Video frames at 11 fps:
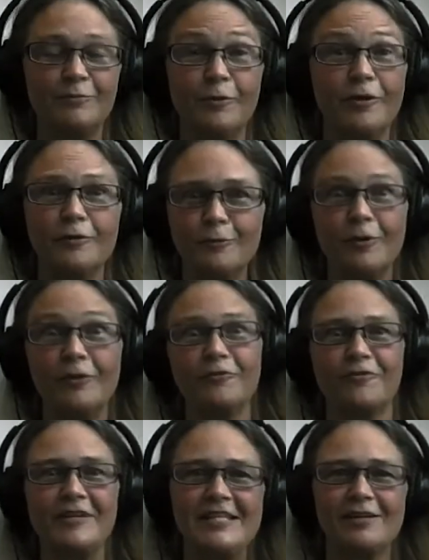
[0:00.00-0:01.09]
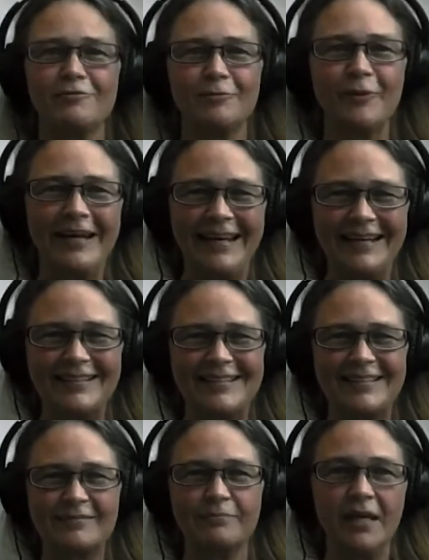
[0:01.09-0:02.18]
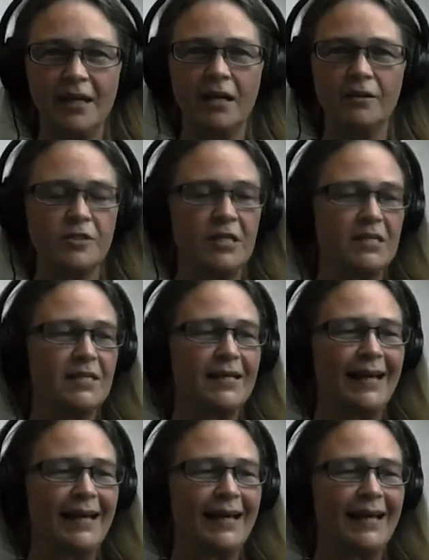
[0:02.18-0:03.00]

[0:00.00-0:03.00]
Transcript: we all want free stuff and winnings, me included.